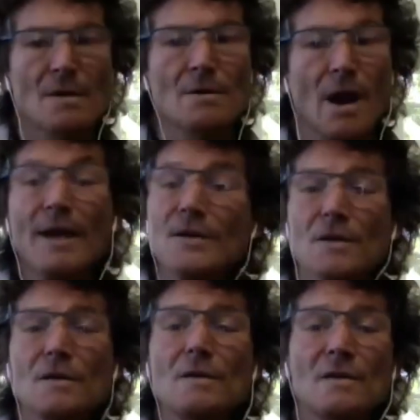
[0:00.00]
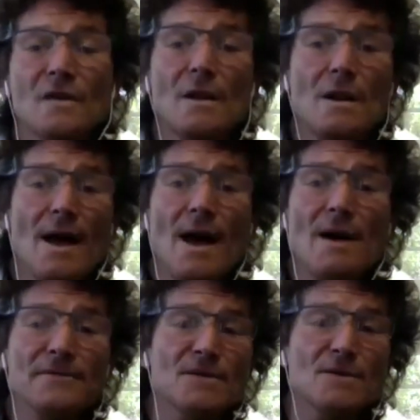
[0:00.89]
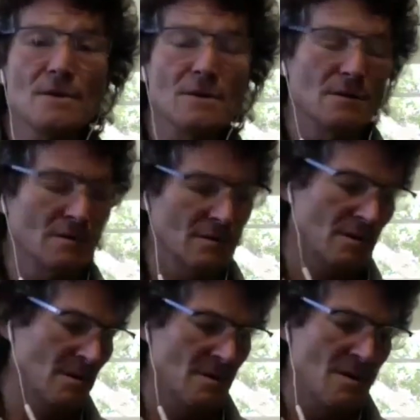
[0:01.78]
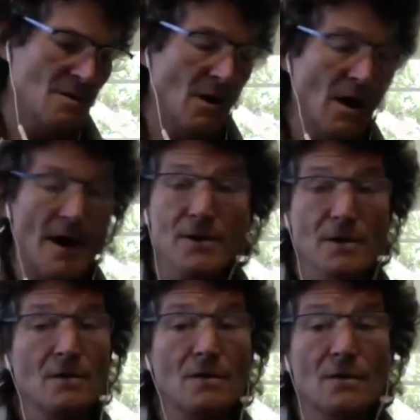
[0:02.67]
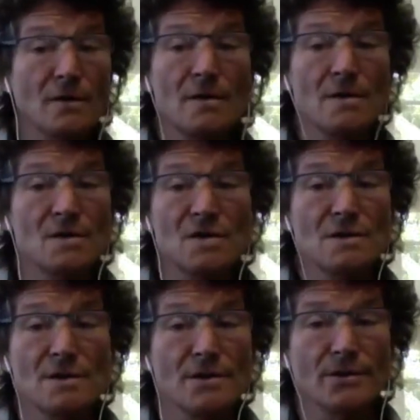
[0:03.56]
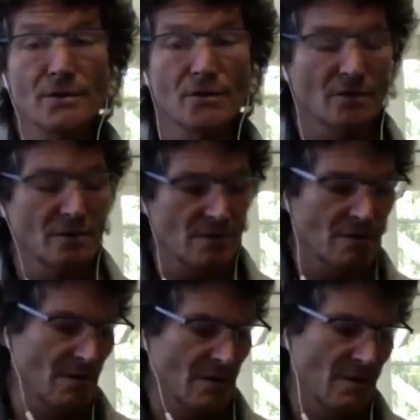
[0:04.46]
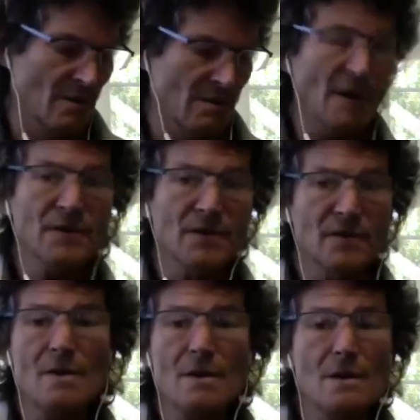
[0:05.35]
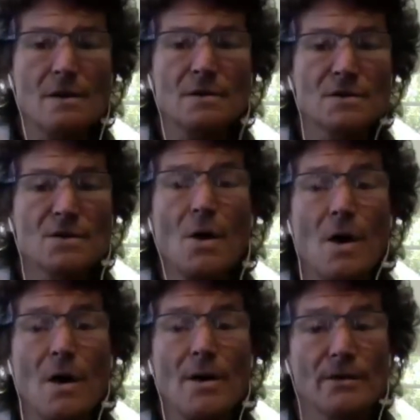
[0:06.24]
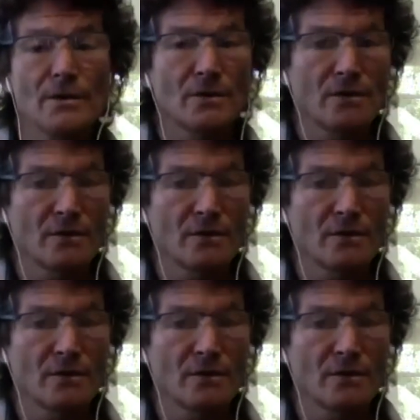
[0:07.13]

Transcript: I can see laughter, or I can see tears. I see a choice,